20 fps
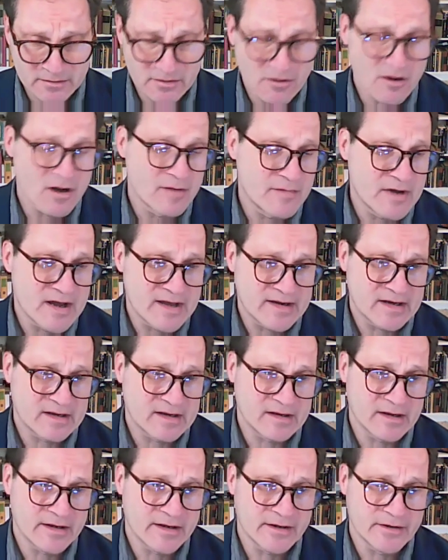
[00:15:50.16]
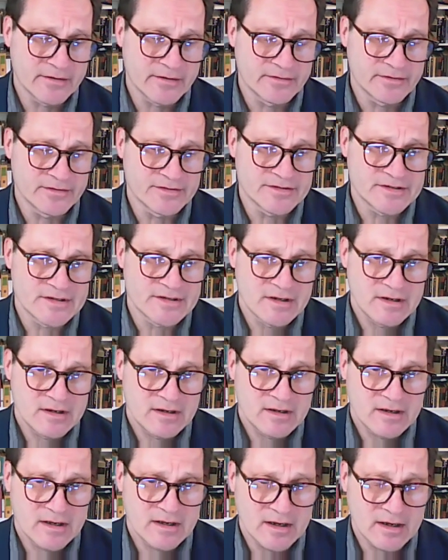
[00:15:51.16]
law-abiding gun owners
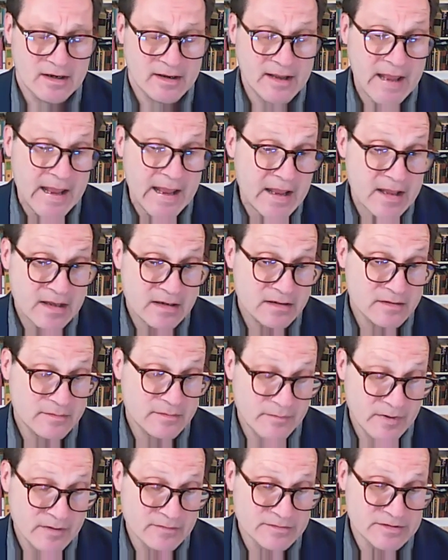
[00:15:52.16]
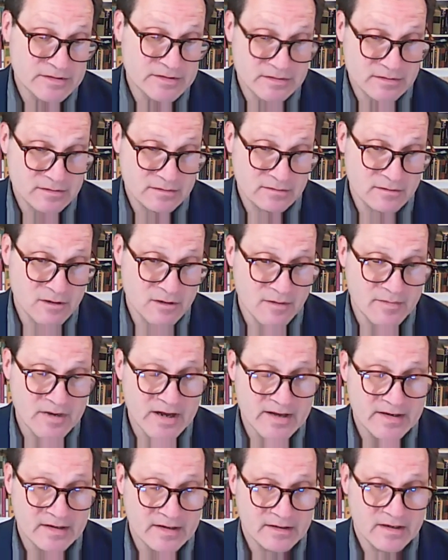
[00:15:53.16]
and most
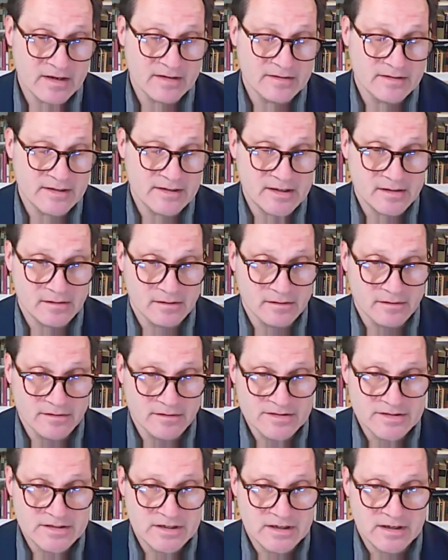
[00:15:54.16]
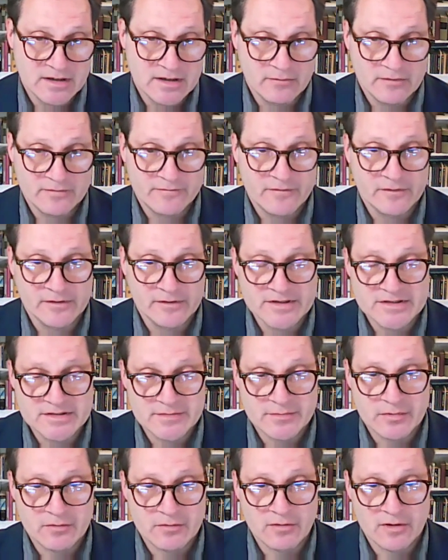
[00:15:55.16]
law-abiding gun dealers would fully
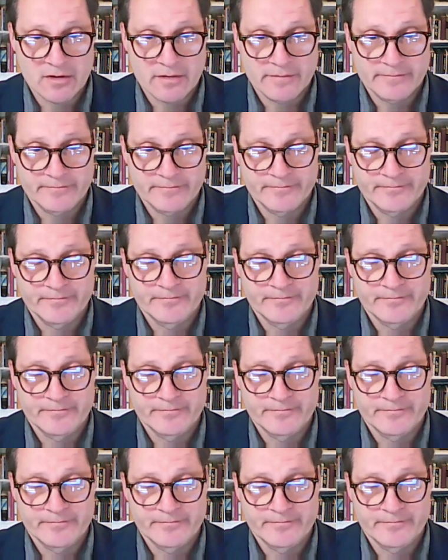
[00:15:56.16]
support.